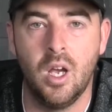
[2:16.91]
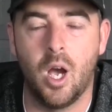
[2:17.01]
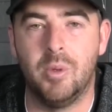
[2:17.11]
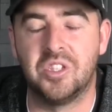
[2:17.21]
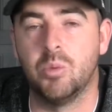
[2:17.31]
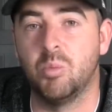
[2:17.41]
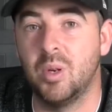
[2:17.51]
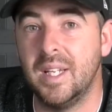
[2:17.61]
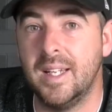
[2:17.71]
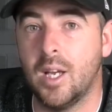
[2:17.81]
Um, it's
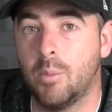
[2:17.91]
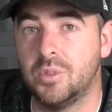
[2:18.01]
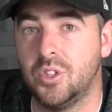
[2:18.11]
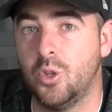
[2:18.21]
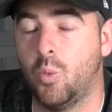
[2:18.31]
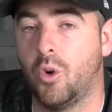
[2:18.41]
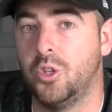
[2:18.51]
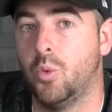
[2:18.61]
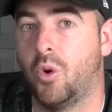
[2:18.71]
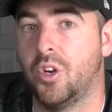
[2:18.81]
completely up to you what
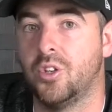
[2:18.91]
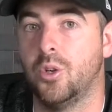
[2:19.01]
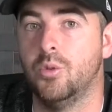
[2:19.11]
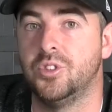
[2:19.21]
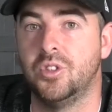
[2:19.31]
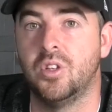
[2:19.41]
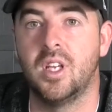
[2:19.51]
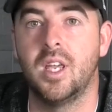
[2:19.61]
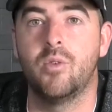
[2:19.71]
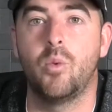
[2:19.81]
you want to do. So you
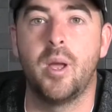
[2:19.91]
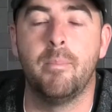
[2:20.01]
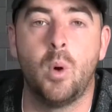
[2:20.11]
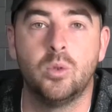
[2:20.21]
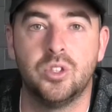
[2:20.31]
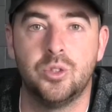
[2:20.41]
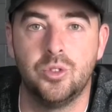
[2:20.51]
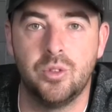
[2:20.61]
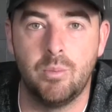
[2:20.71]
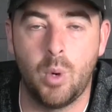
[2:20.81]
can give away a
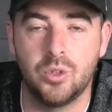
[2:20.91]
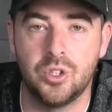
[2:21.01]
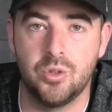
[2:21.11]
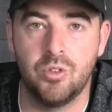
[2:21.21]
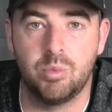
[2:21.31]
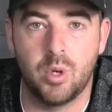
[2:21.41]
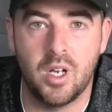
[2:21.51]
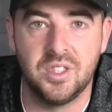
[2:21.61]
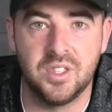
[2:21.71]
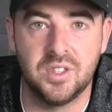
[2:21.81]
multitude, a multitude of
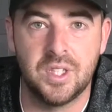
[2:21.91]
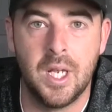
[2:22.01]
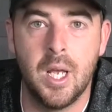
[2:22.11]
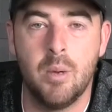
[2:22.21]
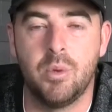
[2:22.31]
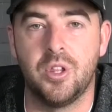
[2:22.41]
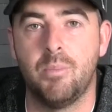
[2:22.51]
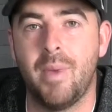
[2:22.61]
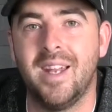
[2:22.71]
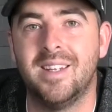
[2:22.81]
prizes, but the
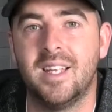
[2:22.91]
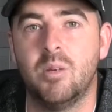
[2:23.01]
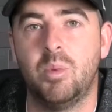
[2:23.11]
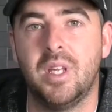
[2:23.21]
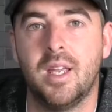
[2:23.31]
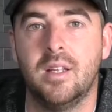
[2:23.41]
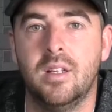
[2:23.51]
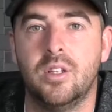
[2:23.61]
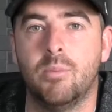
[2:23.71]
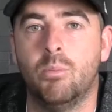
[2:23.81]
main thing
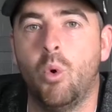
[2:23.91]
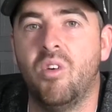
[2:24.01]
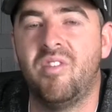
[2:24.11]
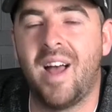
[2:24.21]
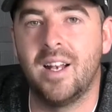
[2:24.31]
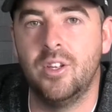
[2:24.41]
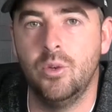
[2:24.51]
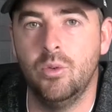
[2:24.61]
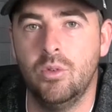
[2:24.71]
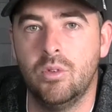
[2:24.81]
being the more
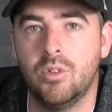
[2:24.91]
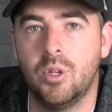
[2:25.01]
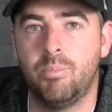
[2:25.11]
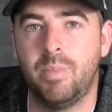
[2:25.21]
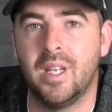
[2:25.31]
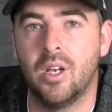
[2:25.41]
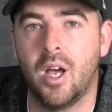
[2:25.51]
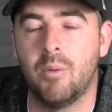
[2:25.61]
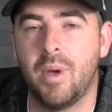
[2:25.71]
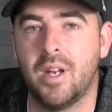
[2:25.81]
value, the bigger
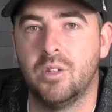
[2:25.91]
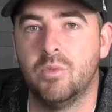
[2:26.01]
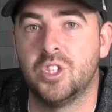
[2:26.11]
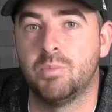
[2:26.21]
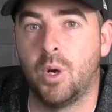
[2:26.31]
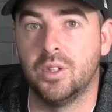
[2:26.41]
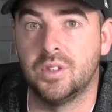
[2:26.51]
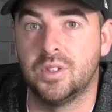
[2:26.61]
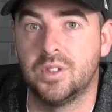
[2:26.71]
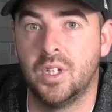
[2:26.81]
and better the
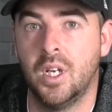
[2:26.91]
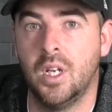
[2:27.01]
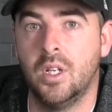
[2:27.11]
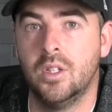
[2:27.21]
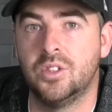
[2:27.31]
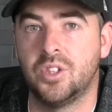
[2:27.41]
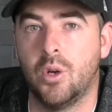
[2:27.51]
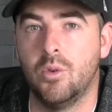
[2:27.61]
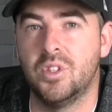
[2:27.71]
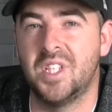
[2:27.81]
response.
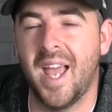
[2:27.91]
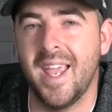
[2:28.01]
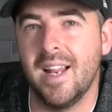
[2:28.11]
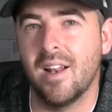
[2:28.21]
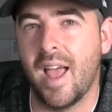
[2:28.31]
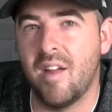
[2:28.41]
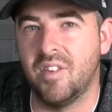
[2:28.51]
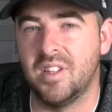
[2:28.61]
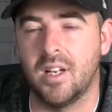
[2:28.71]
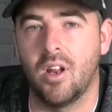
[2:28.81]
So tailor
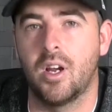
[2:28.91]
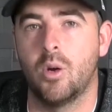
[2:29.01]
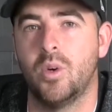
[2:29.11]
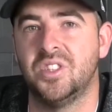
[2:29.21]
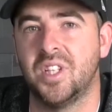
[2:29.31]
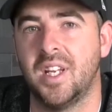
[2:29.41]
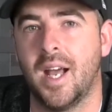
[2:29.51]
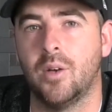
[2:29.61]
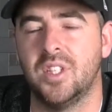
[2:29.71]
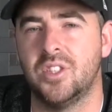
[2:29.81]
everything. Like I always say
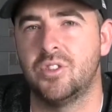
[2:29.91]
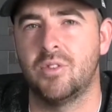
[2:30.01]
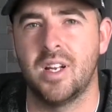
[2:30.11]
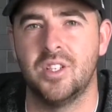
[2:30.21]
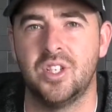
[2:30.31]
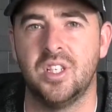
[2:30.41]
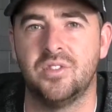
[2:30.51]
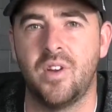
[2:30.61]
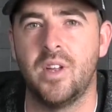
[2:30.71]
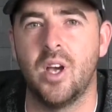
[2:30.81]
now, this strategy is
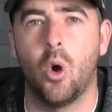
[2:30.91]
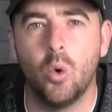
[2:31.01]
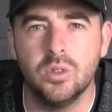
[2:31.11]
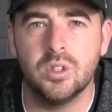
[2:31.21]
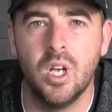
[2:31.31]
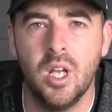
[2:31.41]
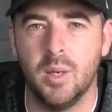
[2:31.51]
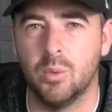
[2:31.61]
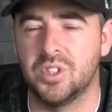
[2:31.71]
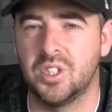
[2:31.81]
very old.
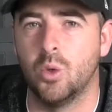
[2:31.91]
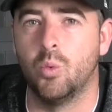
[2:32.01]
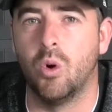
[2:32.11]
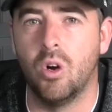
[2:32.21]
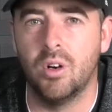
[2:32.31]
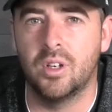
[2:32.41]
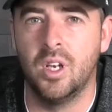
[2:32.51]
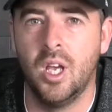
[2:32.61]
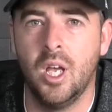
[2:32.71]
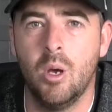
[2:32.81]
It will still work,
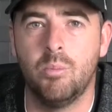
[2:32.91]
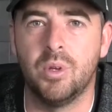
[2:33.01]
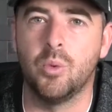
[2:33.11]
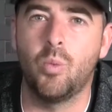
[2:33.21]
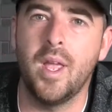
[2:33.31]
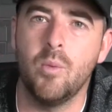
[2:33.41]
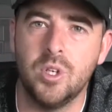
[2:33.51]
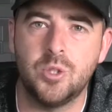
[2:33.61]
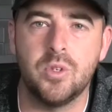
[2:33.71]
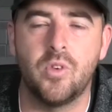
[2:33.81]
but the way in
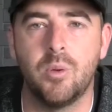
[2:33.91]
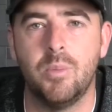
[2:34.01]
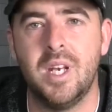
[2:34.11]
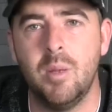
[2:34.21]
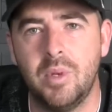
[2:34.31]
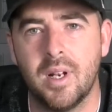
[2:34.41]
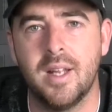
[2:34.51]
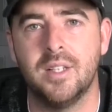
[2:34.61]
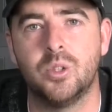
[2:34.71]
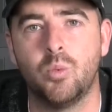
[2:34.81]
which we've got to
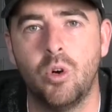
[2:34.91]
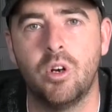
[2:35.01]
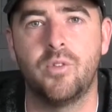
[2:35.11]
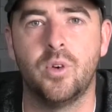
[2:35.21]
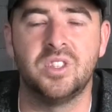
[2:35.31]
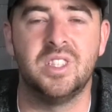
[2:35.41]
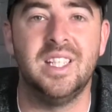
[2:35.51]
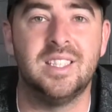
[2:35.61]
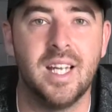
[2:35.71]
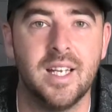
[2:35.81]
manipulate it to work for us
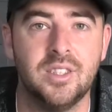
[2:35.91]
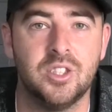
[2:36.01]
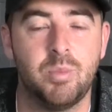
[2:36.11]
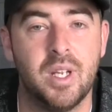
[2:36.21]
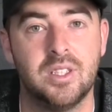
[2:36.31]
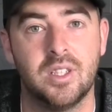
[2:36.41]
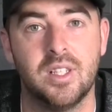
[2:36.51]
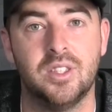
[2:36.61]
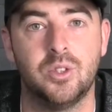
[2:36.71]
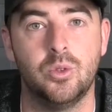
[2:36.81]
these days is
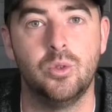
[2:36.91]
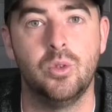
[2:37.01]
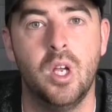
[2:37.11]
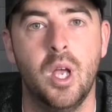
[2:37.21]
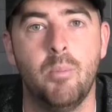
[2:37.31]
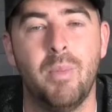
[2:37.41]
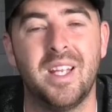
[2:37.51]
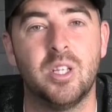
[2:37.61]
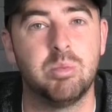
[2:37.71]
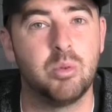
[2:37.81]
basically to
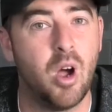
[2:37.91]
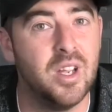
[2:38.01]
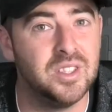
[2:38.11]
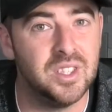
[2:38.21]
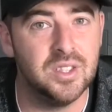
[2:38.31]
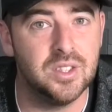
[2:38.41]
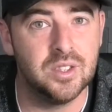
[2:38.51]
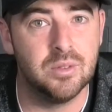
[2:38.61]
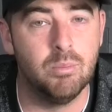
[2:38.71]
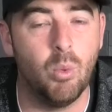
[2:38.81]
make the
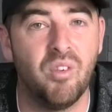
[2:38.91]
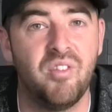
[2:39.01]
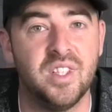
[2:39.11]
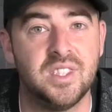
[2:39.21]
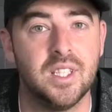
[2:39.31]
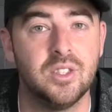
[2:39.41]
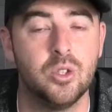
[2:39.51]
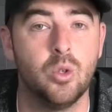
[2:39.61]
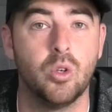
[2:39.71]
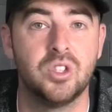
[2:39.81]
prizes more fitting to
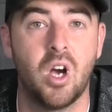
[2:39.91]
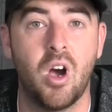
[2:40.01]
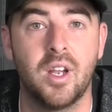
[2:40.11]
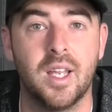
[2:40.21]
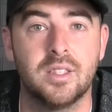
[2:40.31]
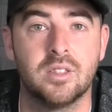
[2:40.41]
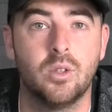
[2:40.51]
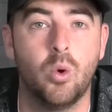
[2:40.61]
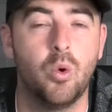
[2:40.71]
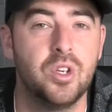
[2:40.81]
your target
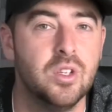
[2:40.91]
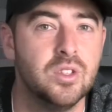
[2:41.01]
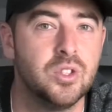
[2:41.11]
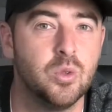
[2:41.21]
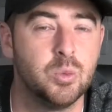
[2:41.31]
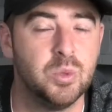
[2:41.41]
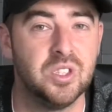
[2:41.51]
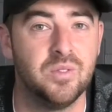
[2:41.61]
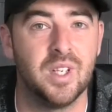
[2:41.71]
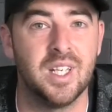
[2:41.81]
audience, your
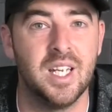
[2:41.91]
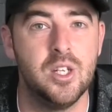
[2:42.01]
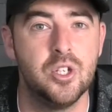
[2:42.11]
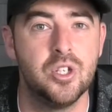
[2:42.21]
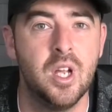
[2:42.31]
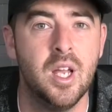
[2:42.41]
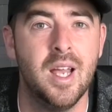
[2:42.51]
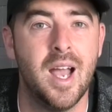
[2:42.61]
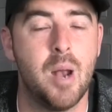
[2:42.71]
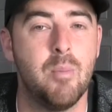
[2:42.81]
specific niche
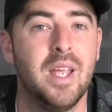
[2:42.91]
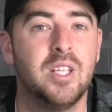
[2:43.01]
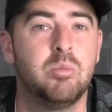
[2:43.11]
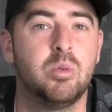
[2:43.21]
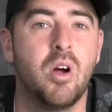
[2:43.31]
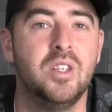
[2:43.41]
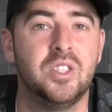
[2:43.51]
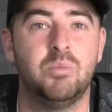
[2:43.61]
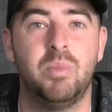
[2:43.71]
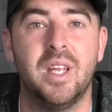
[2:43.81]
and make the prize
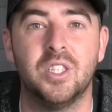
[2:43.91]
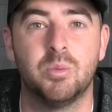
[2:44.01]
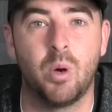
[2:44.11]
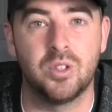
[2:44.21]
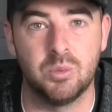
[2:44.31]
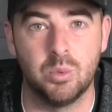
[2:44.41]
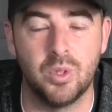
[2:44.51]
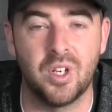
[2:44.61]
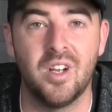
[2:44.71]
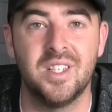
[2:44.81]
as big as possible
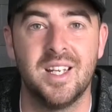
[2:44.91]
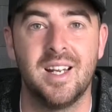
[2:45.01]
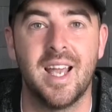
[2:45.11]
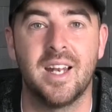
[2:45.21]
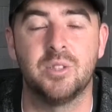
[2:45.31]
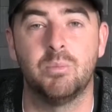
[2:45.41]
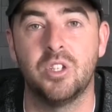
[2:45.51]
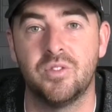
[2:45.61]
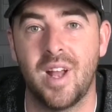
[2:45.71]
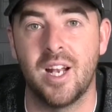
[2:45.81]
and ideally add as
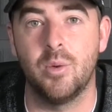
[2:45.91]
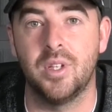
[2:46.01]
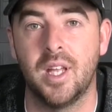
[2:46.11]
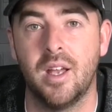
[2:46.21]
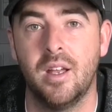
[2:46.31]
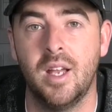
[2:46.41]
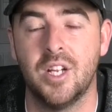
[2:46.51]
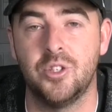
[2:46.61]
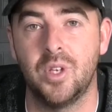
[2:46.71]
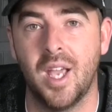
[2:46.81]
much value in there
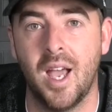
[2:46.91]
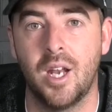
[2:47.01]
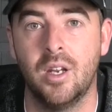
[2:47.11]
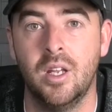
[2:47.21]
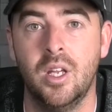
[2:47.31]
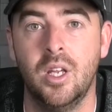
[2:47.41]
as you can